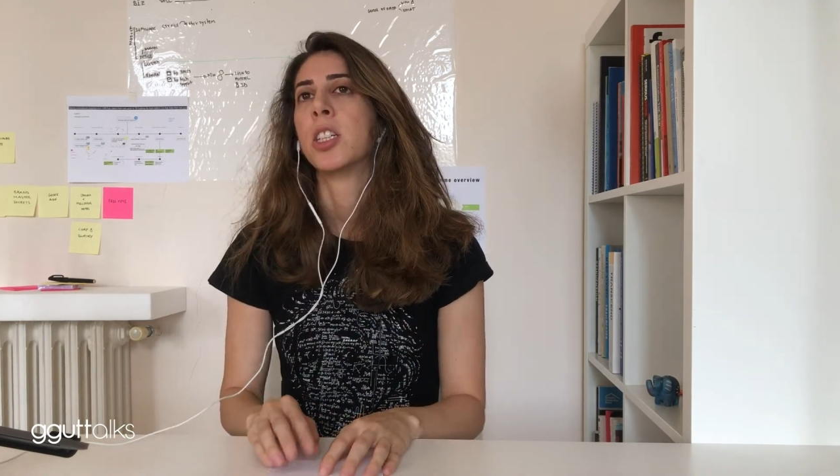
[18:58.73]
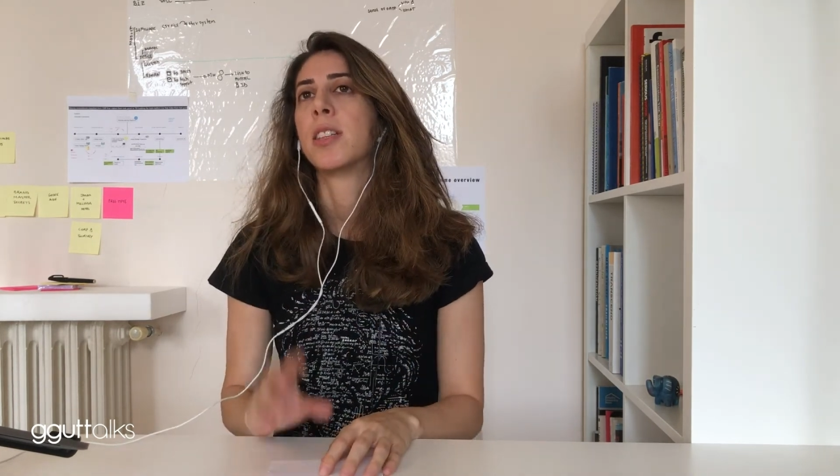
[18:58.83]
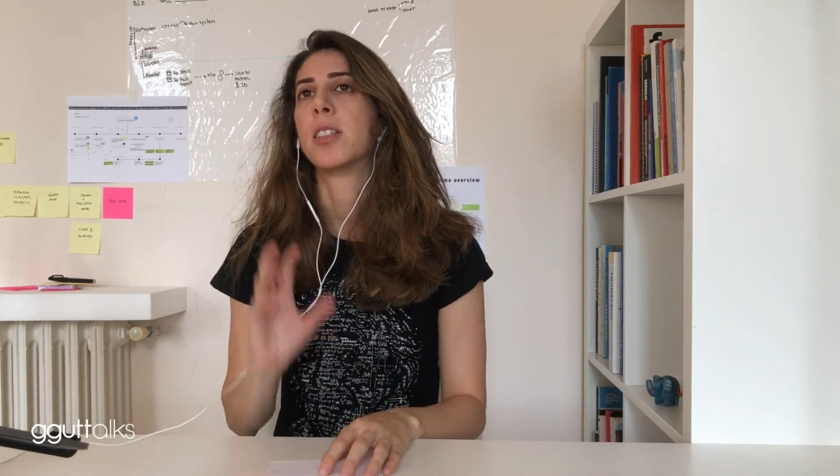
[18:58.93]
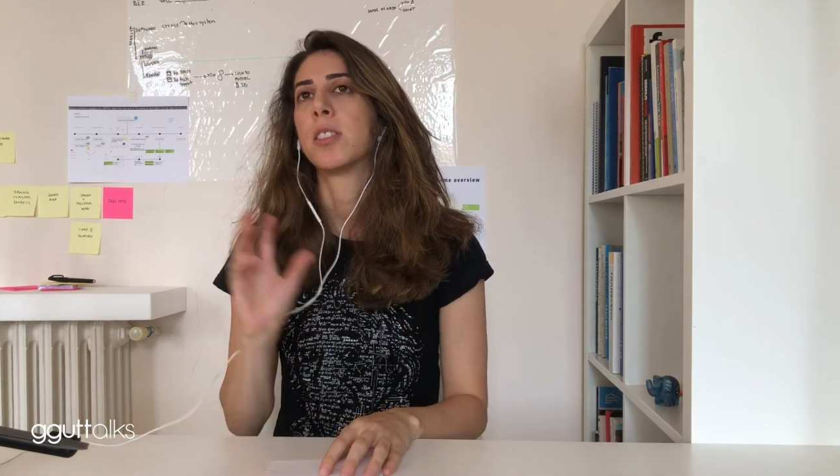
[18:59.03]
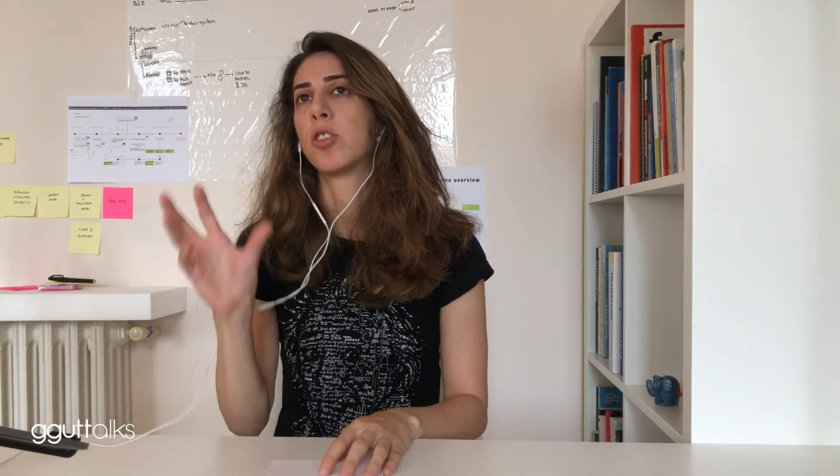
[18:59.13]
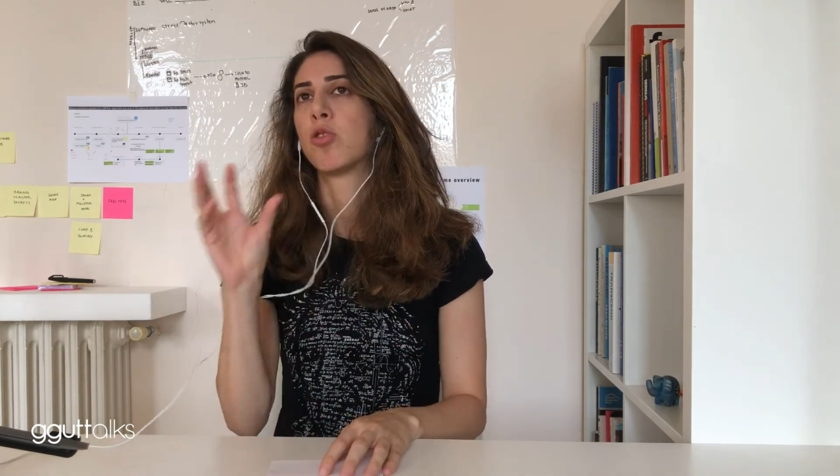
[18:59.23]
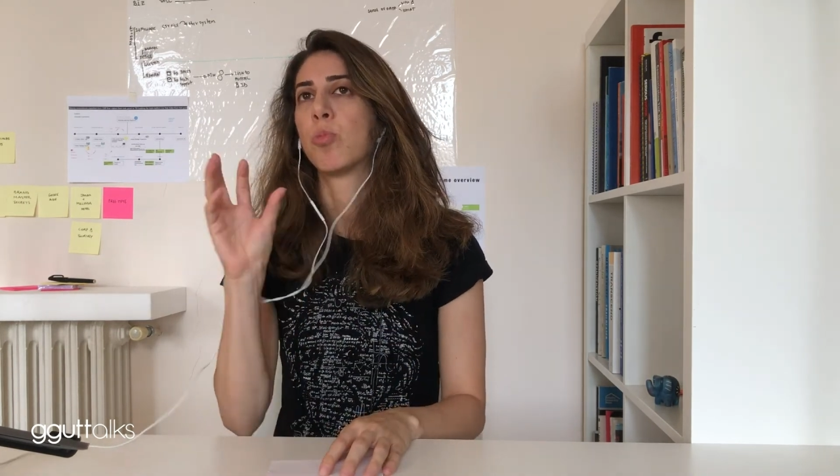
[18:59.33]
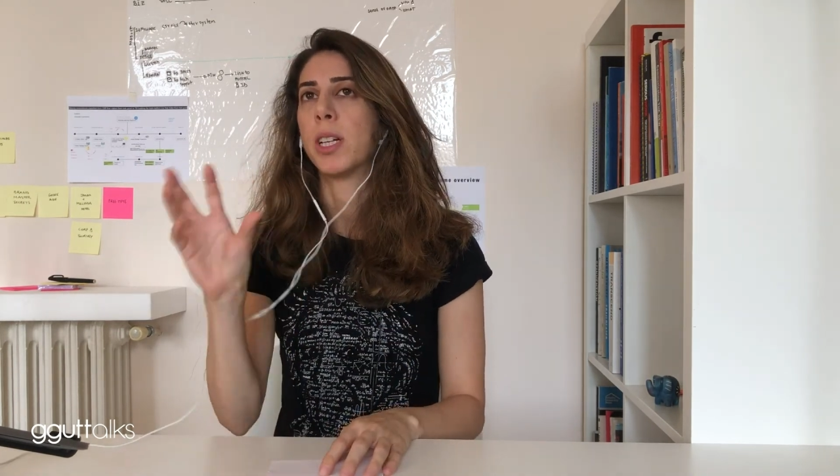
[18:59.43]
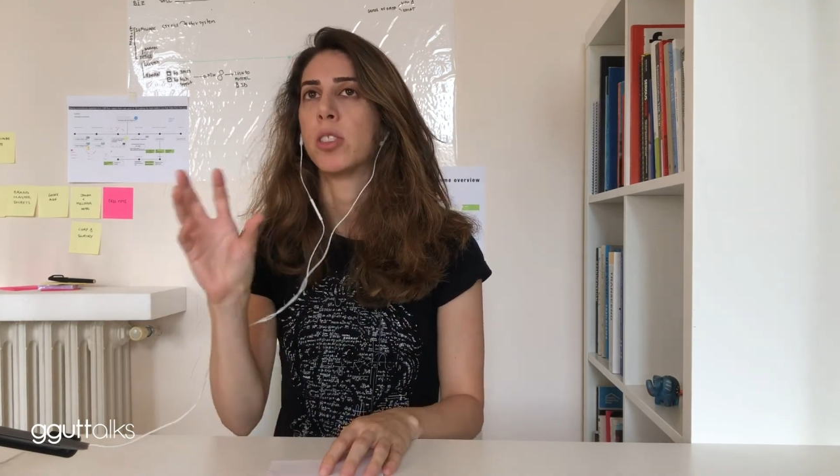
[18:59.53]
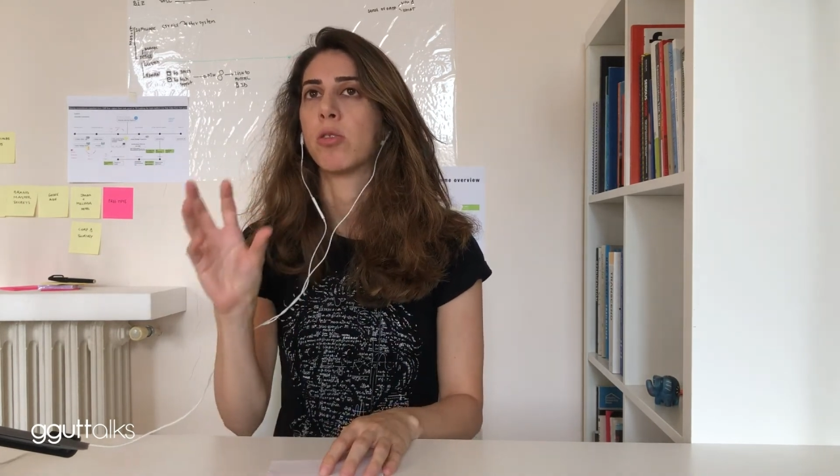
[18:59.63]
This is
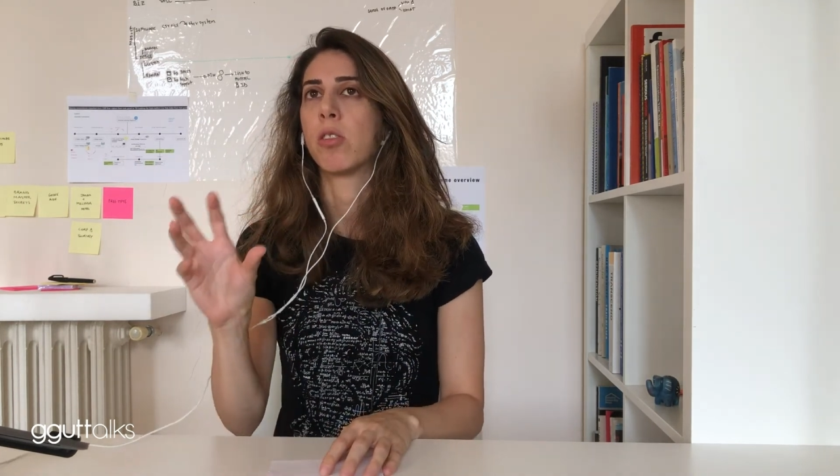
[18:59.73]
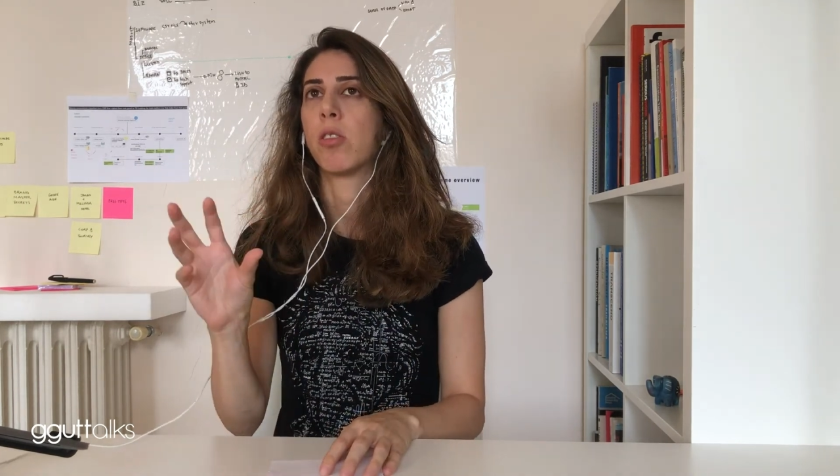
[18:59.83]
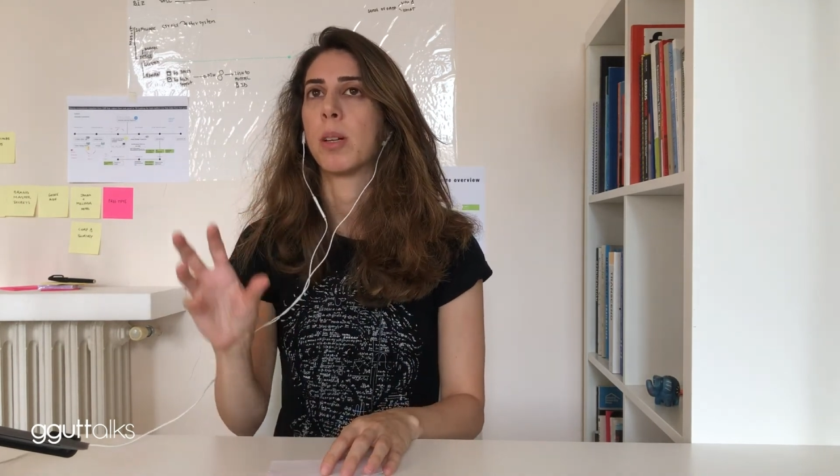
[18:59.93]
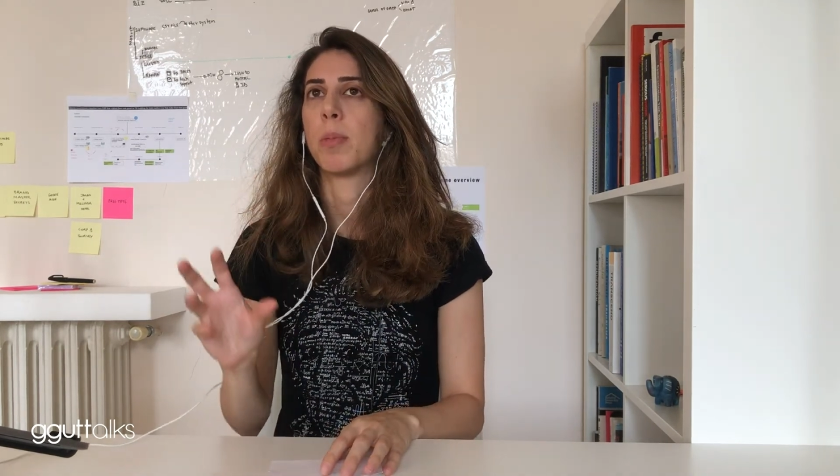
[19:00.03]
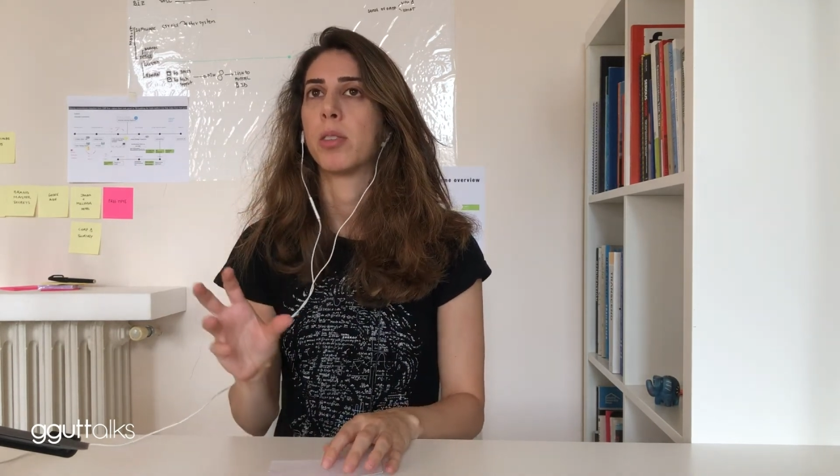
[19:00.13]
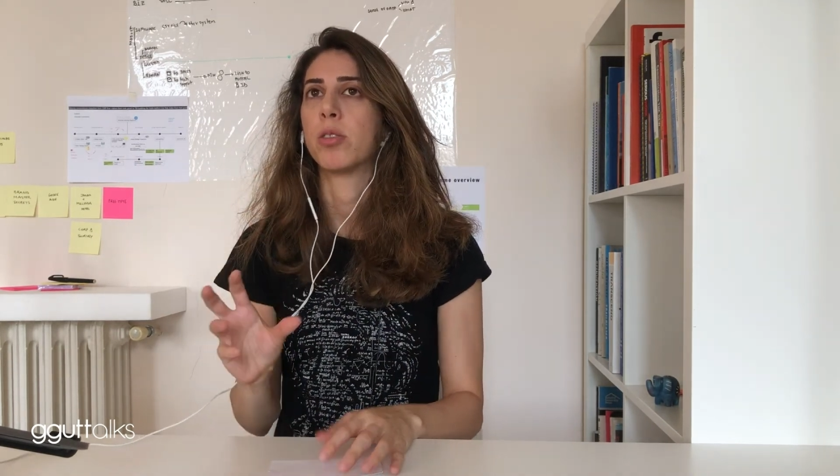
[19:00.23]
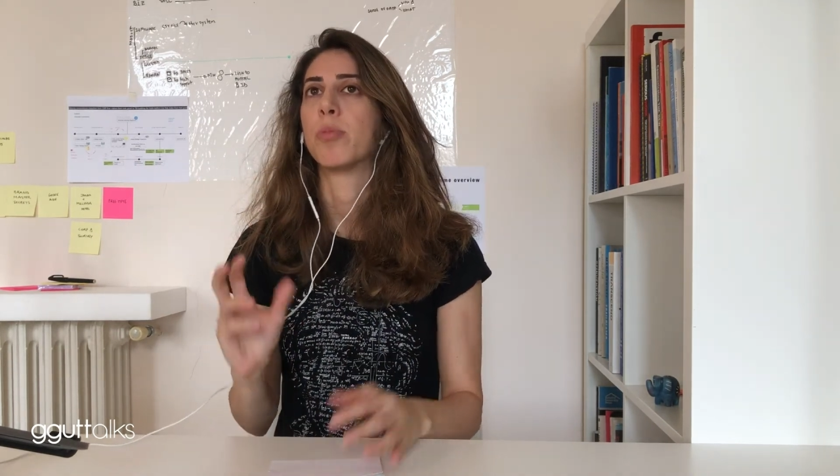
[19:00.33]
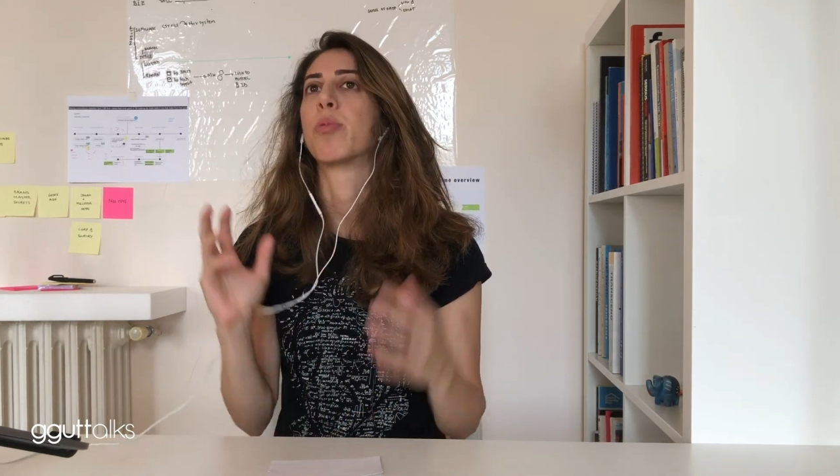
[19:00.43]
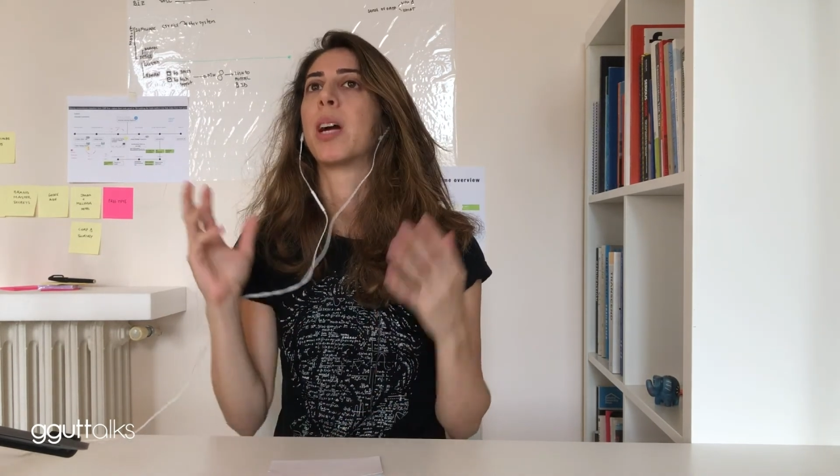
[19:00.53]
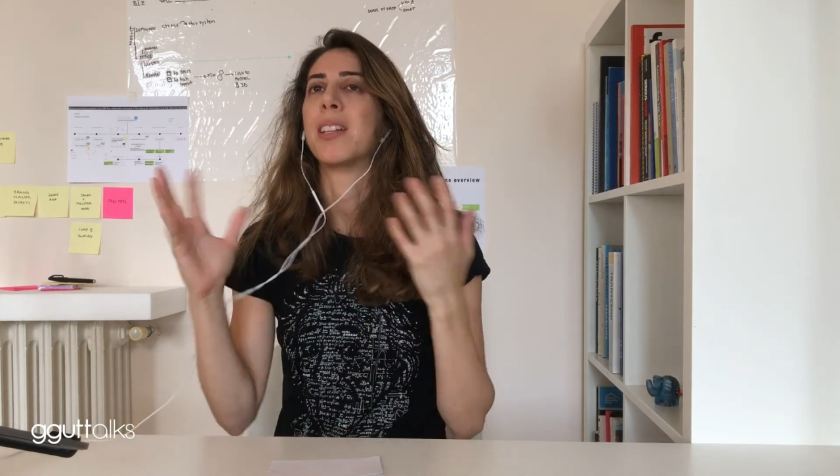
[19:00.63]
when you talk about the
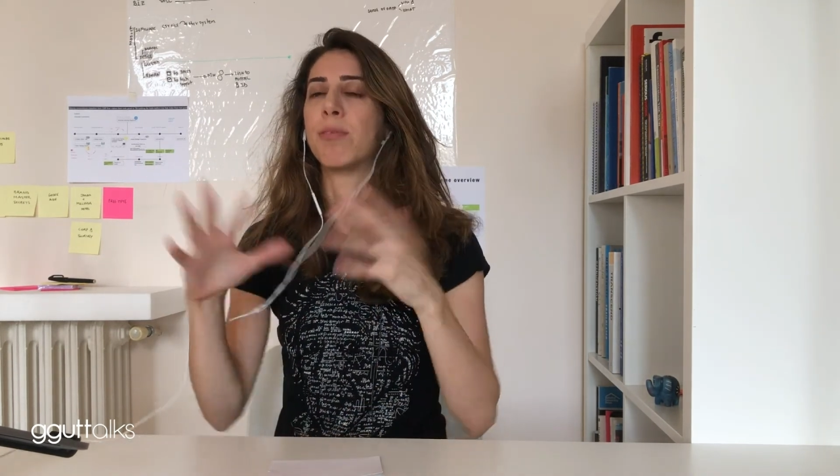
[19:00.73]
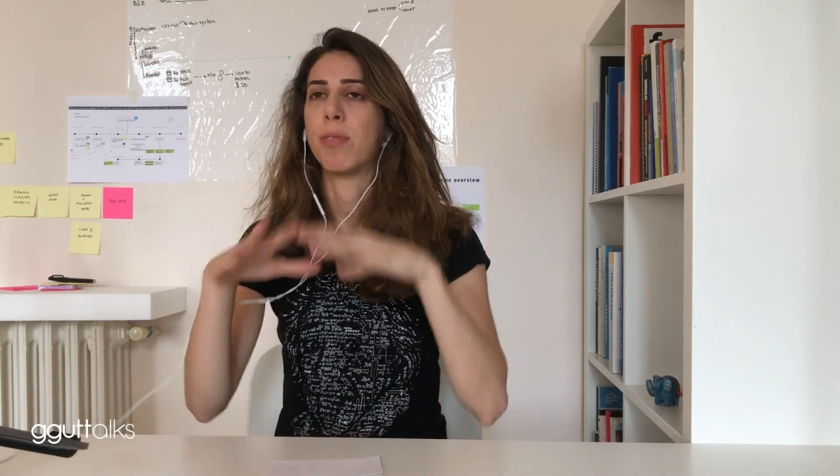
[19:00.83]
brand